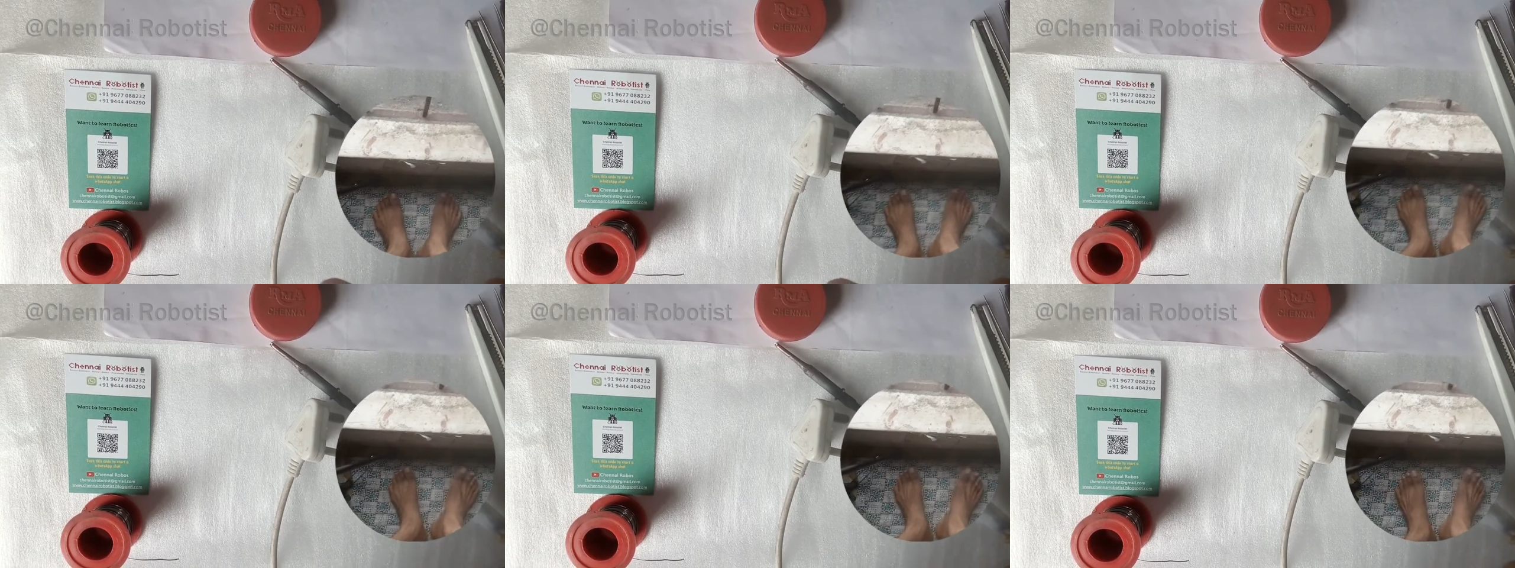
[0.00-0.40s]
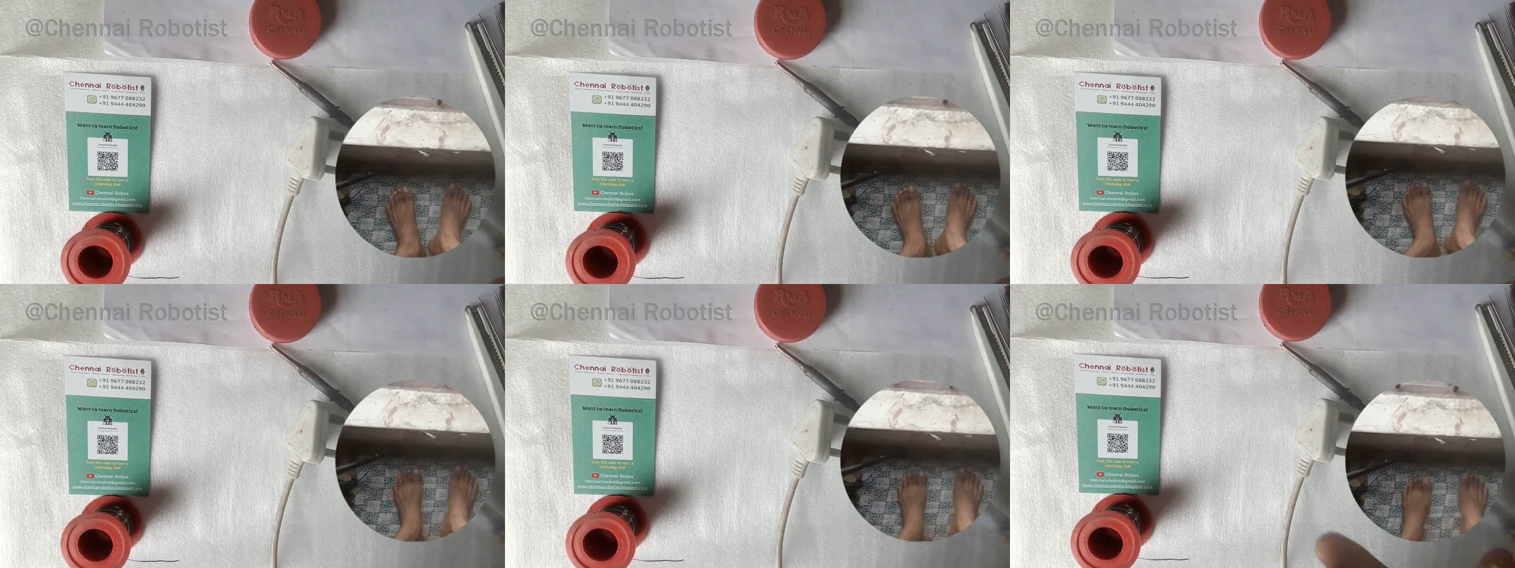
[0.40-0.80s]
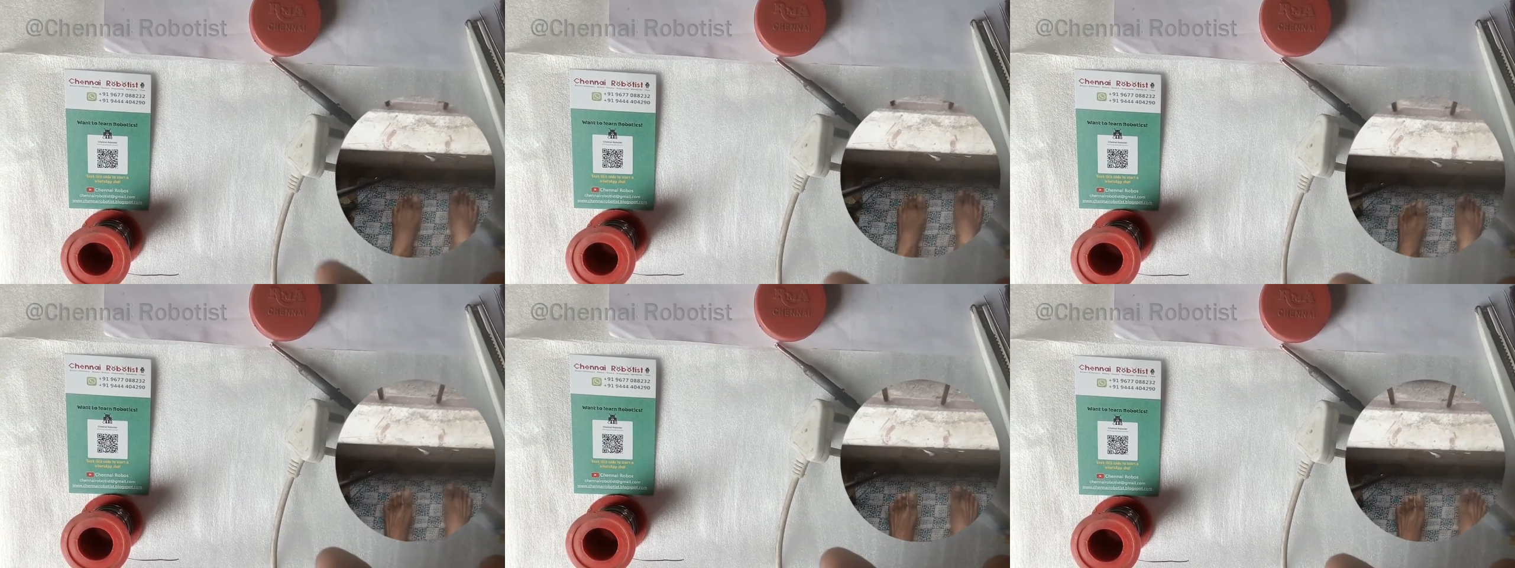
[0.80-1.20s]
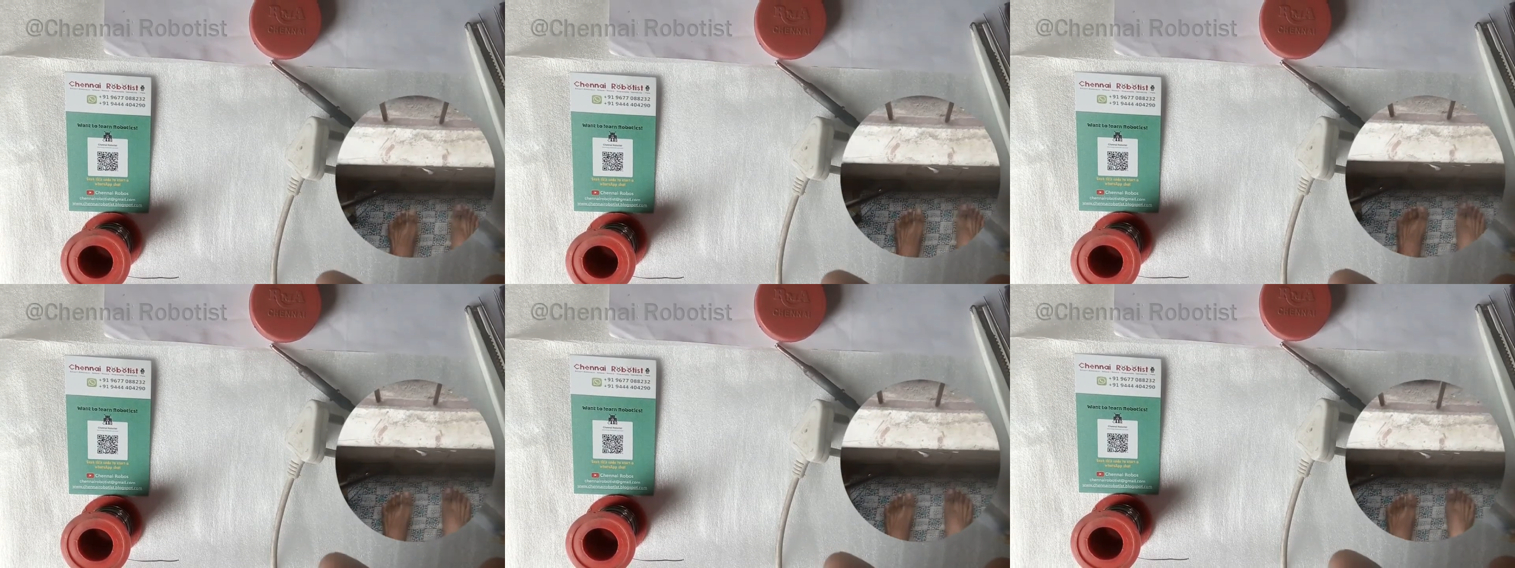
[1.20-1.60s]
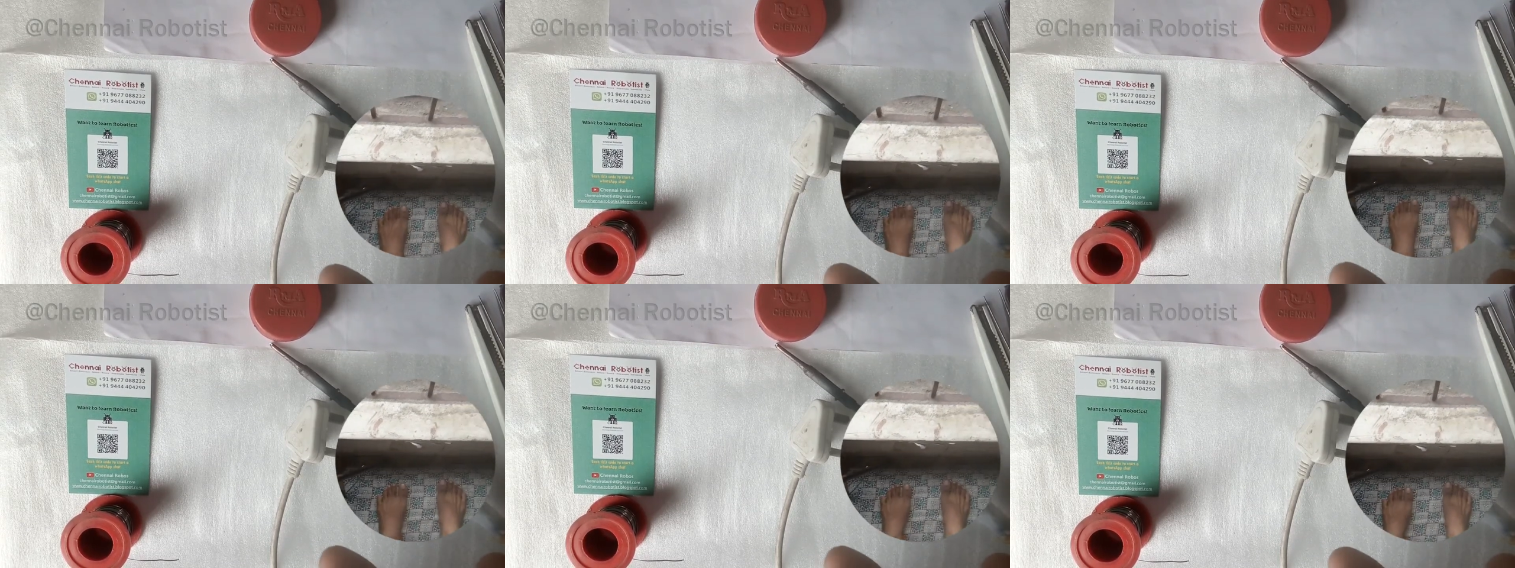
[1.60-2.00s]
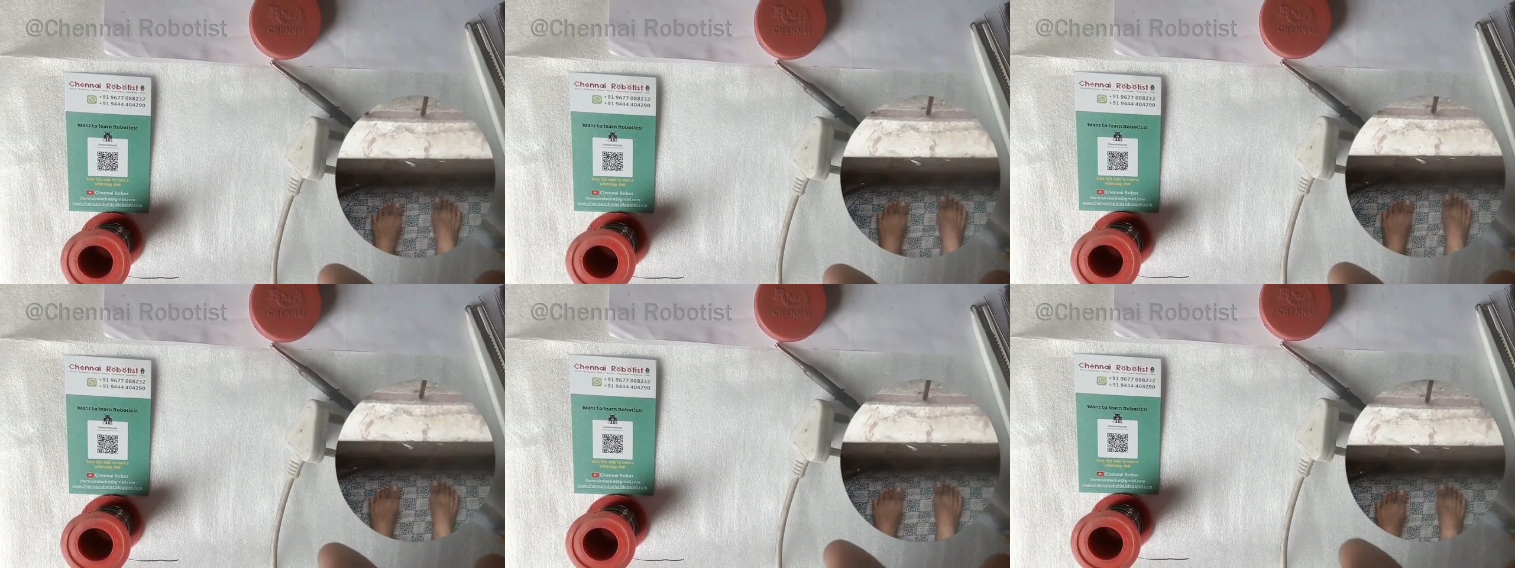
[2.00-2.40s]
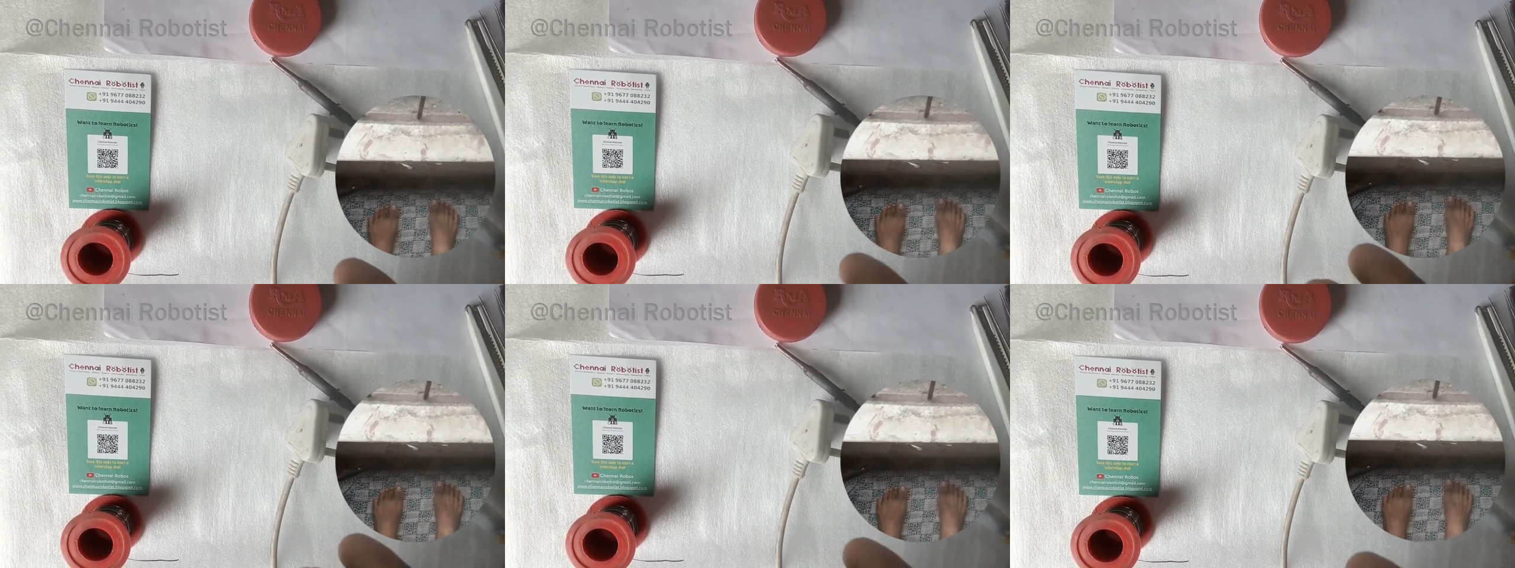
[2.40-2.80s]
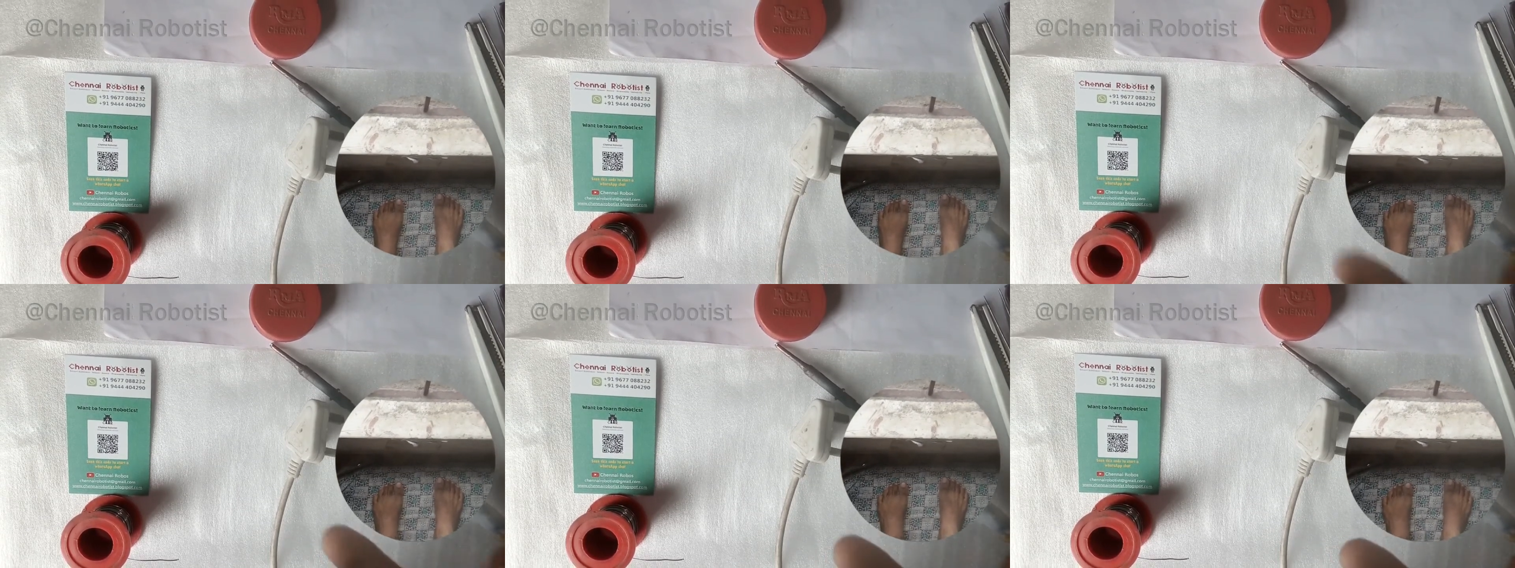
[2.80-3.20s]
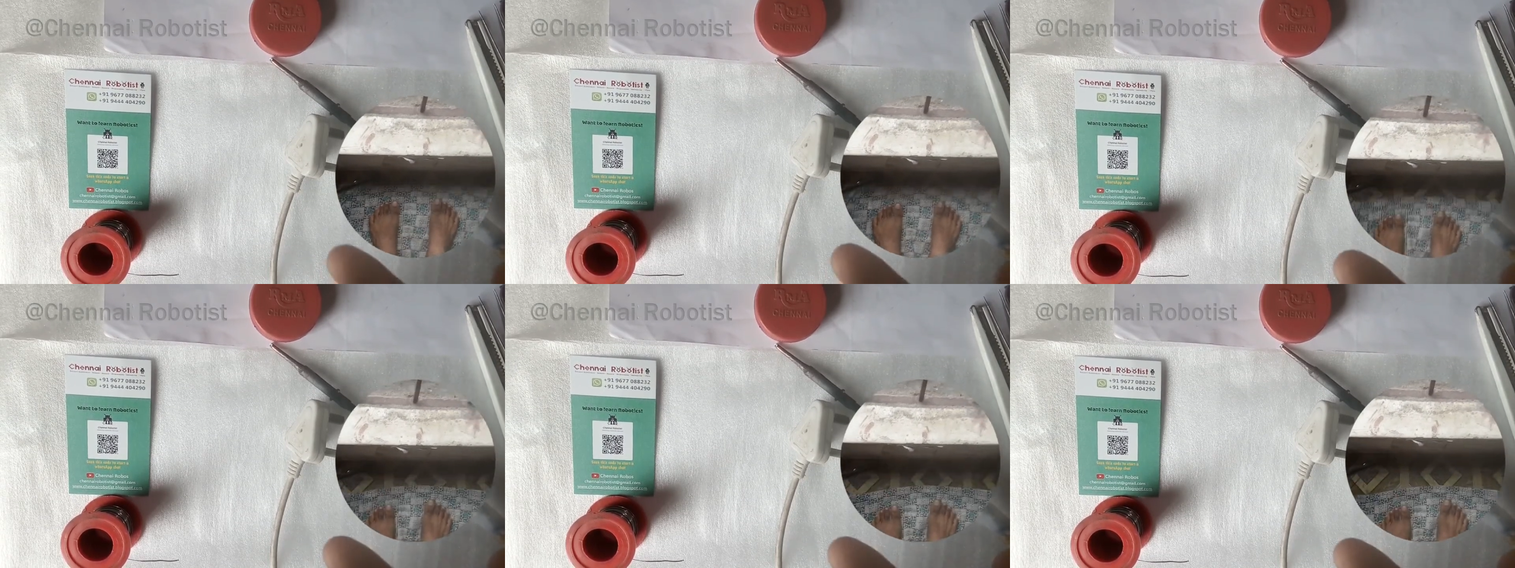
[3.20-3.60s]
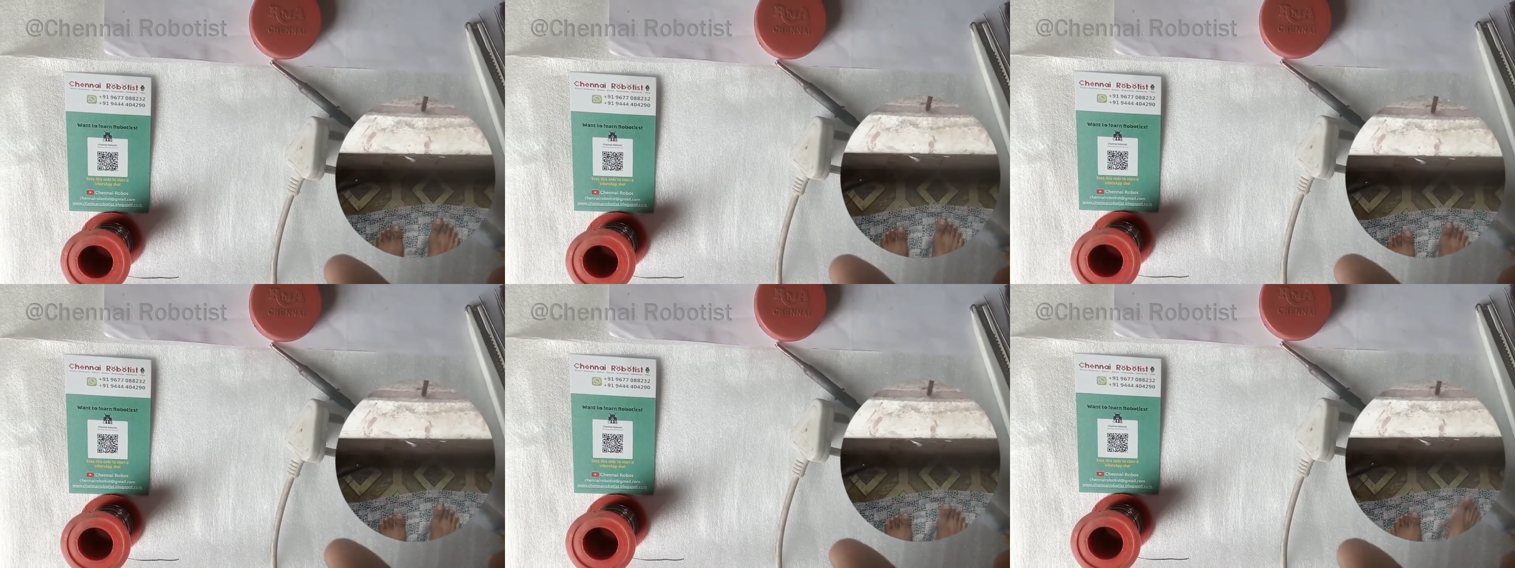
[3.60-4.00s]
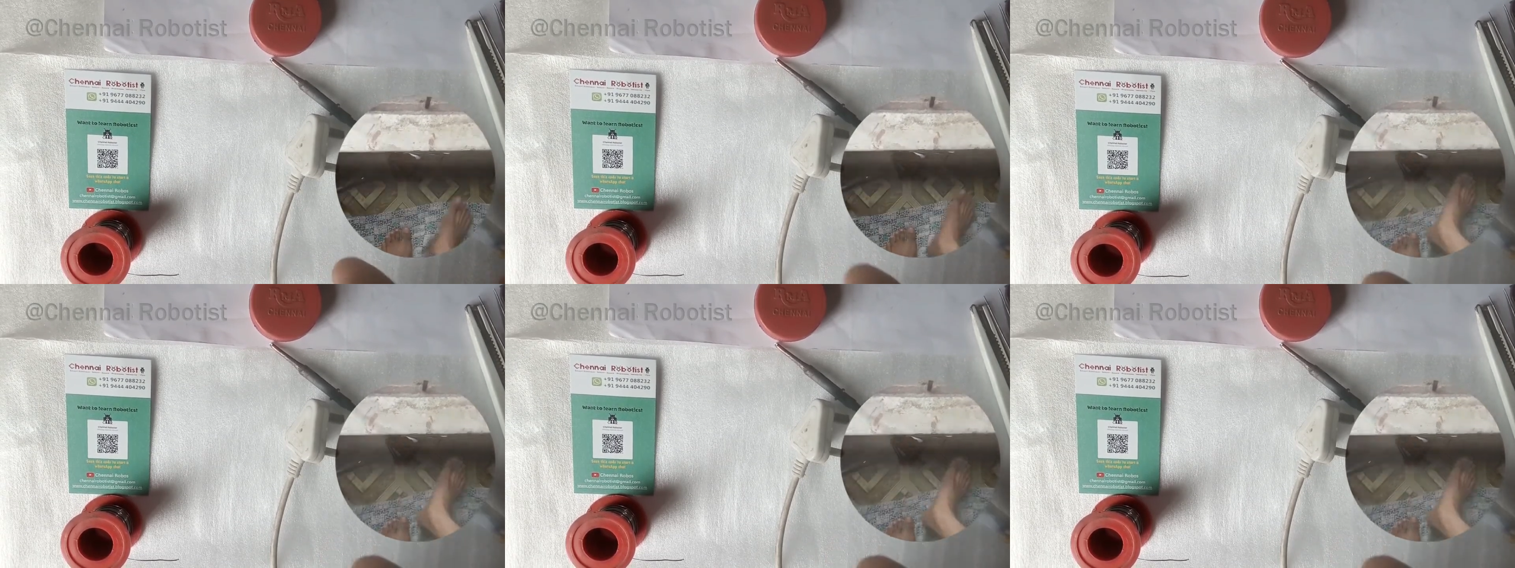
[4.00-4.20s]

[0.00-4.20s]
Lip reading: (no speaker visible)